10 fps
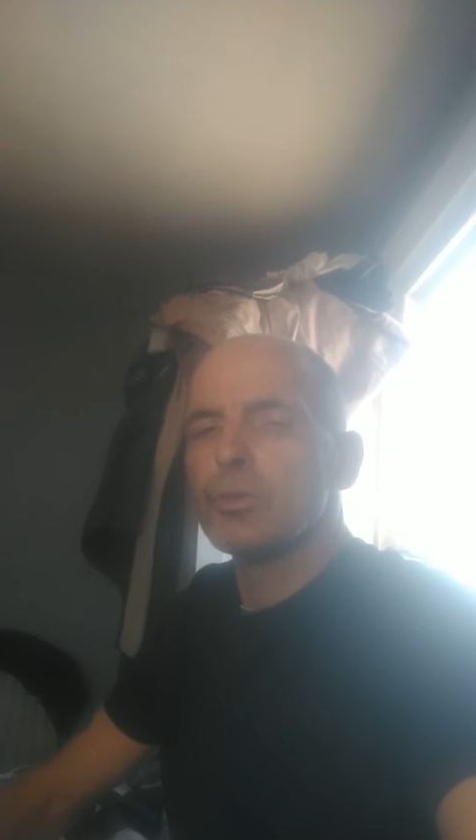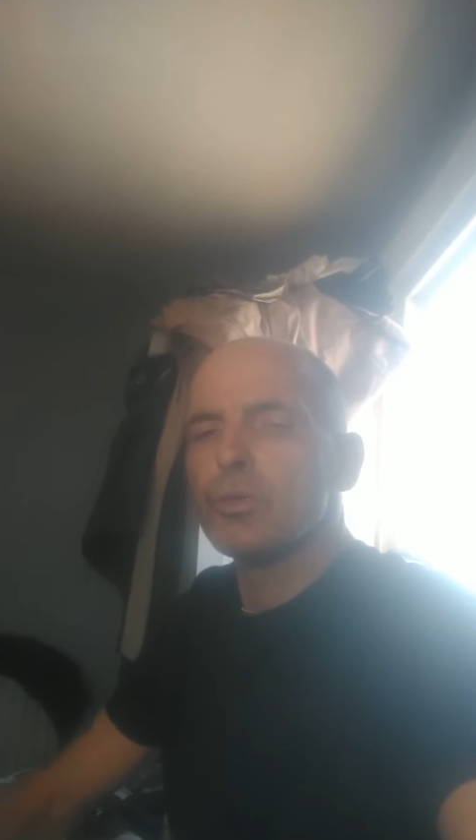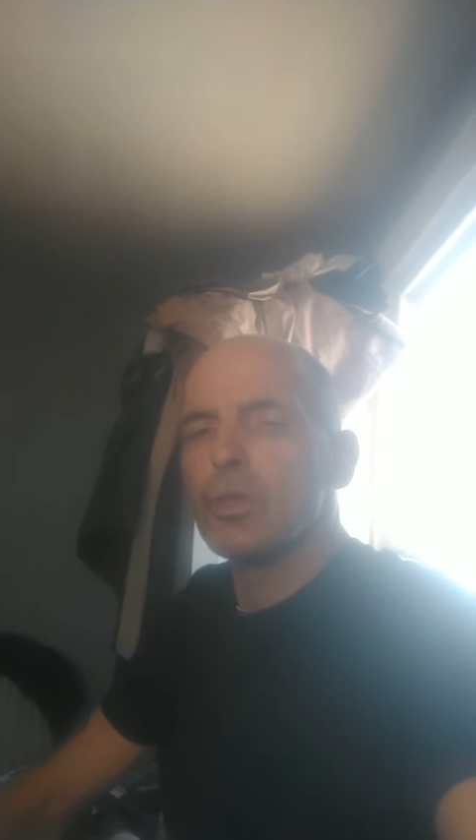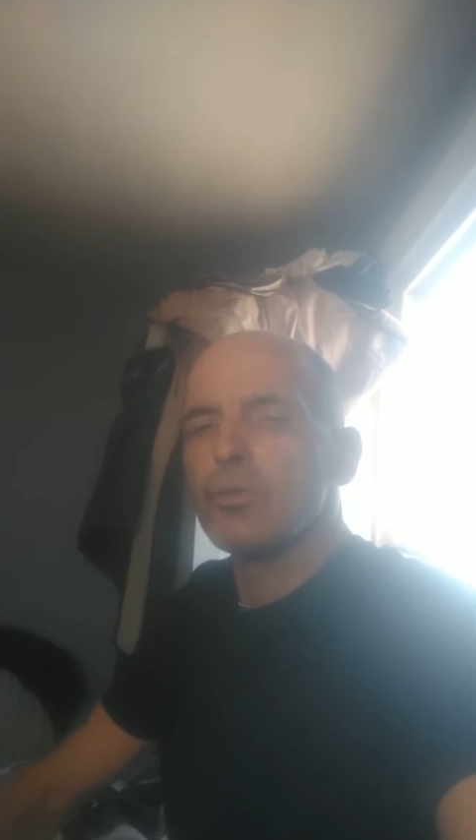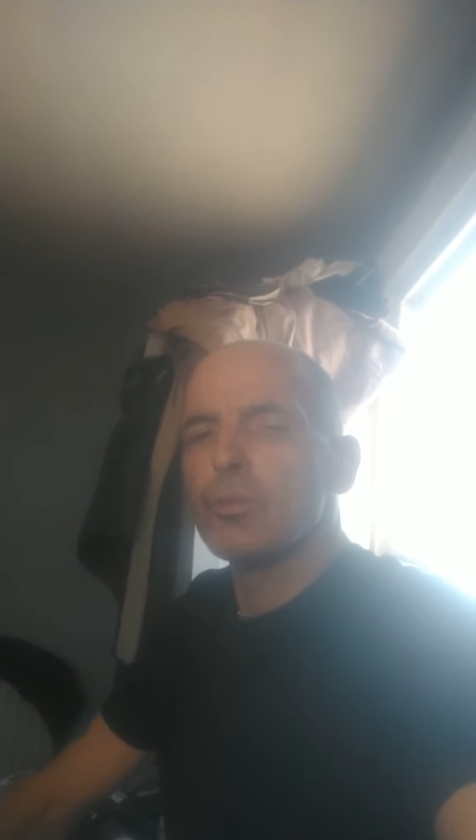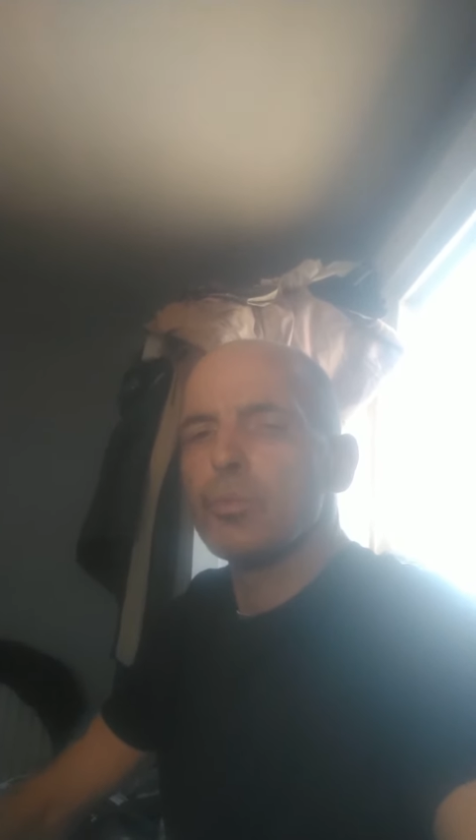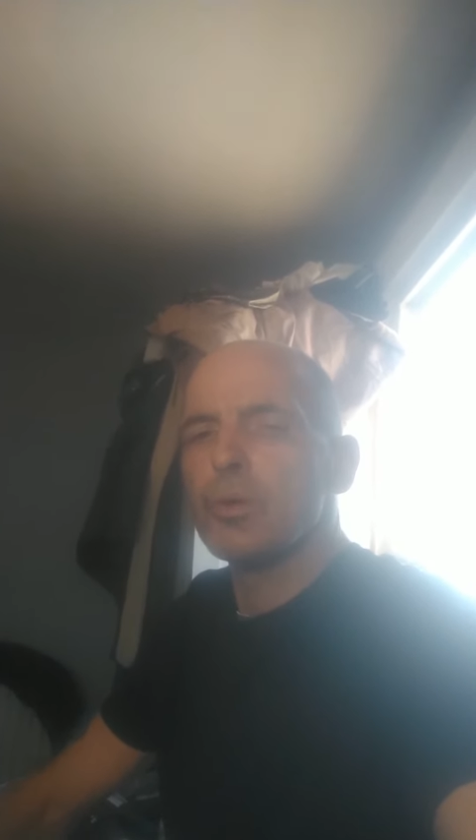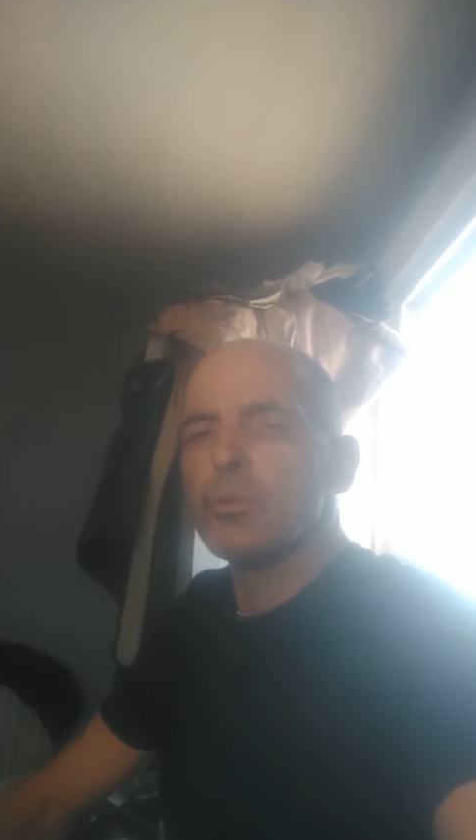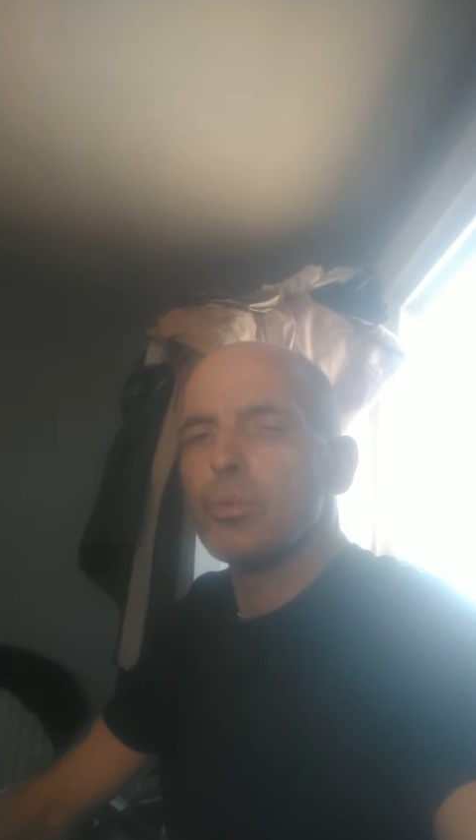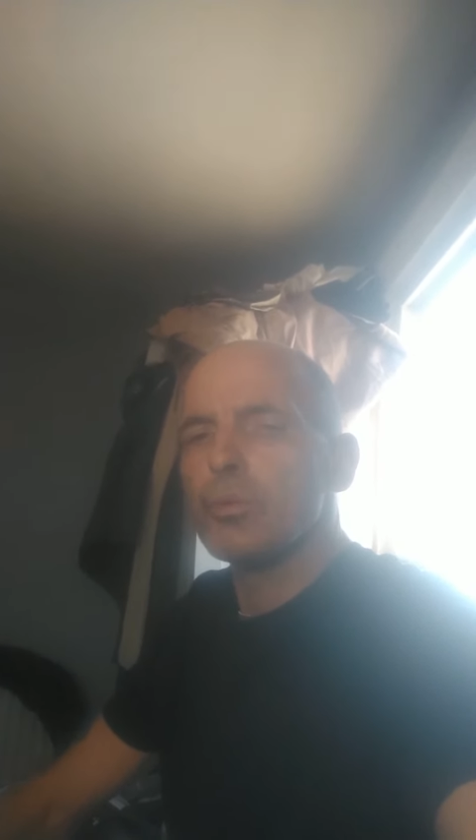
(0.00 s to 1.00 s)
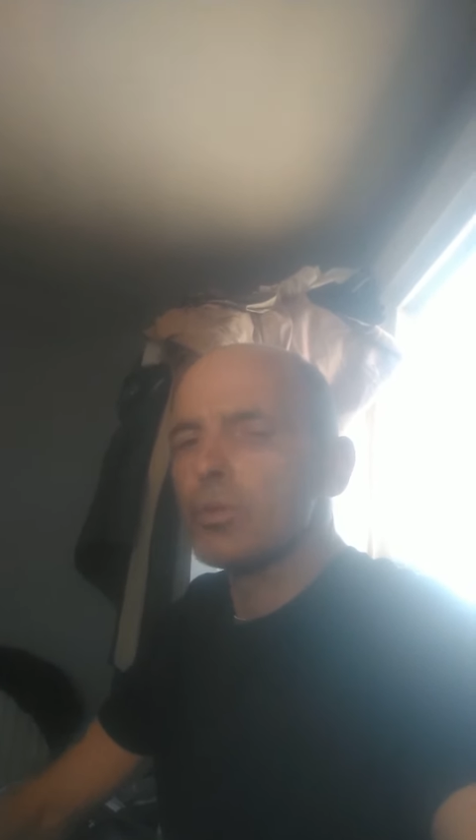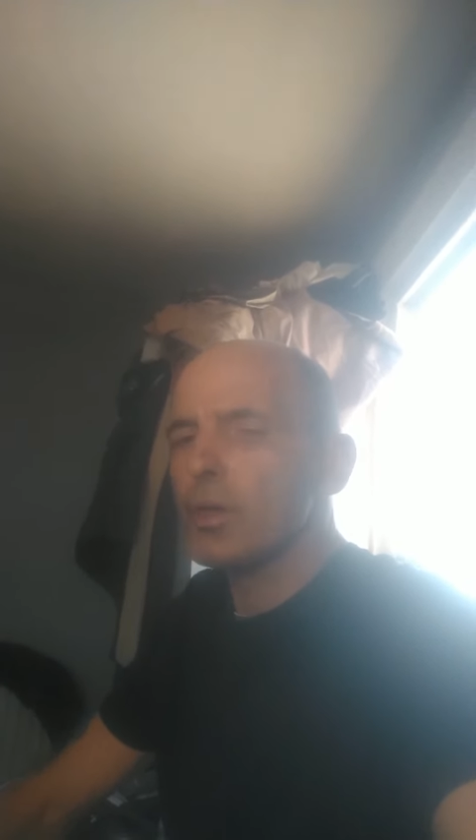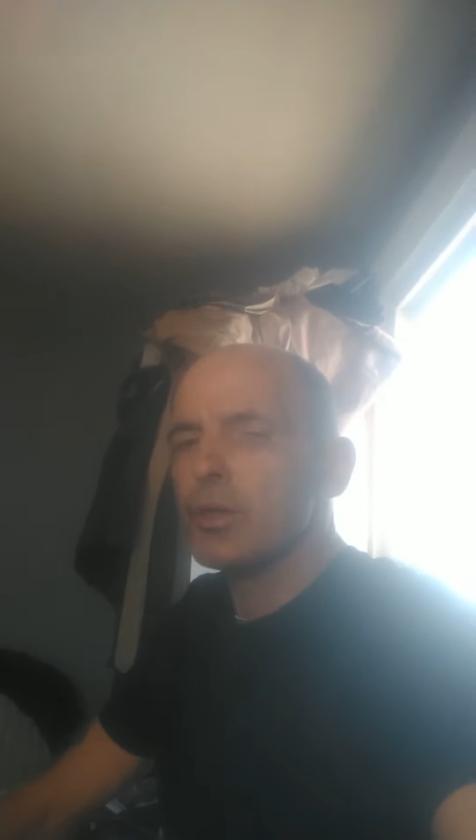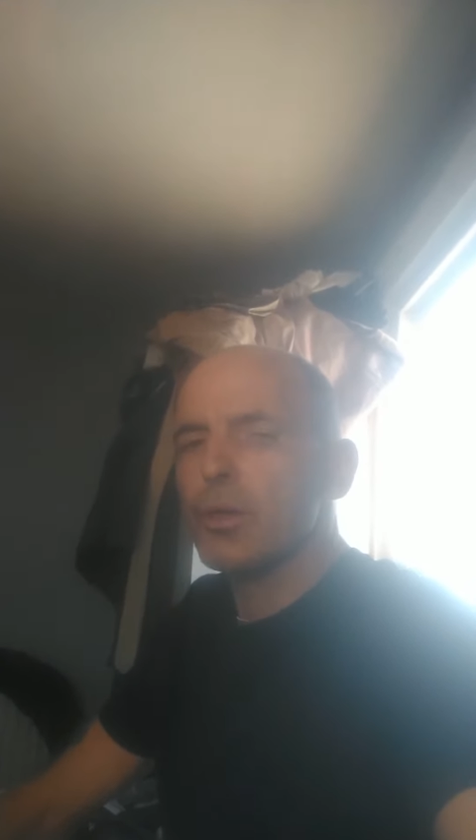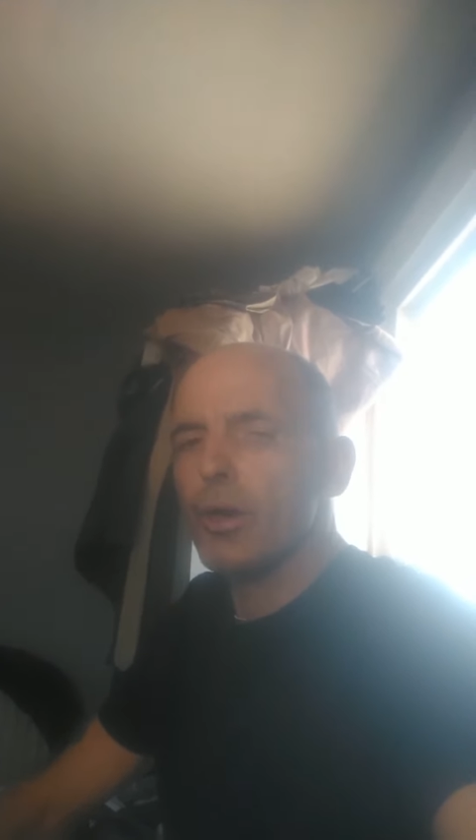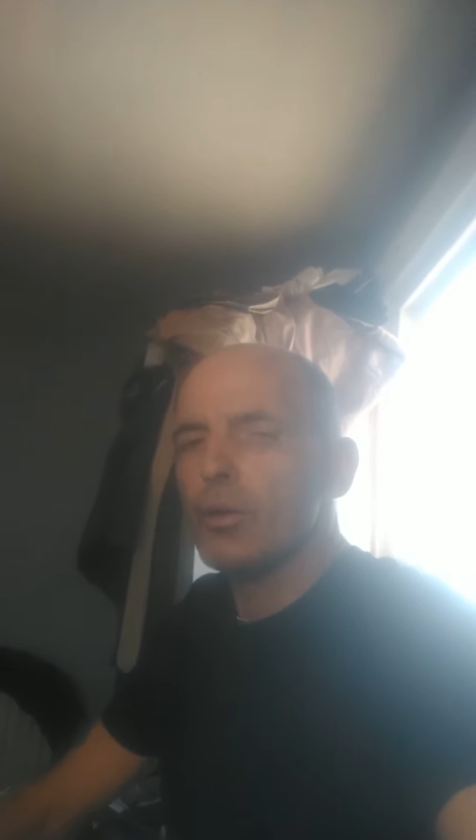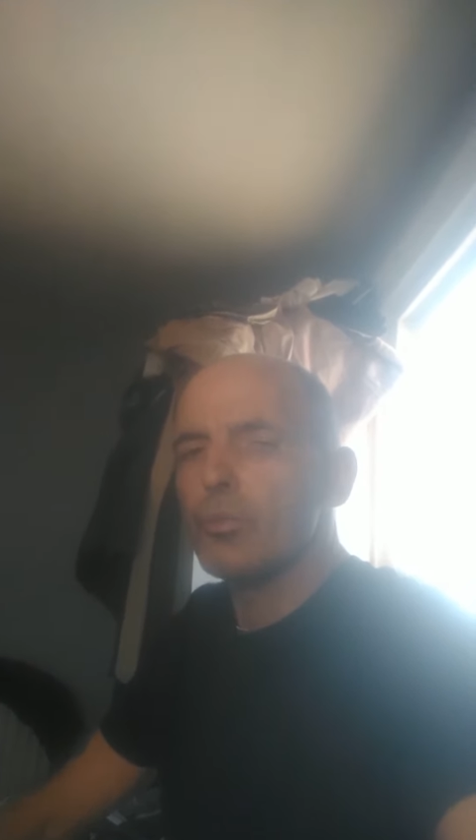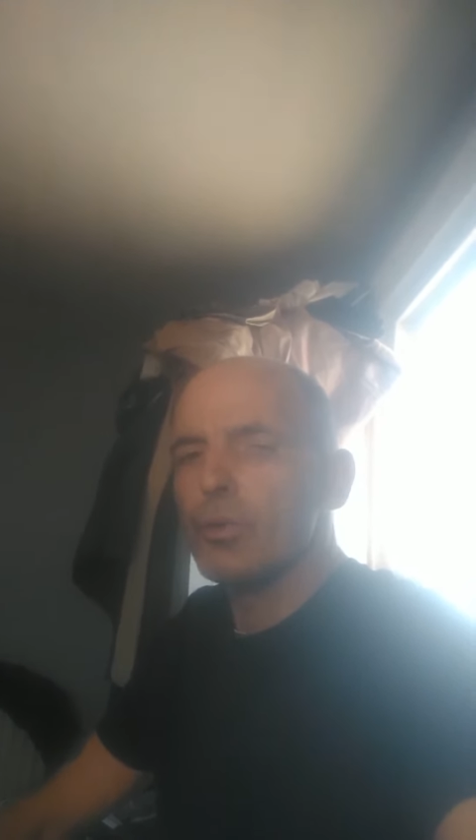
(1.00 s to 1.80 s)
in there for people. They can't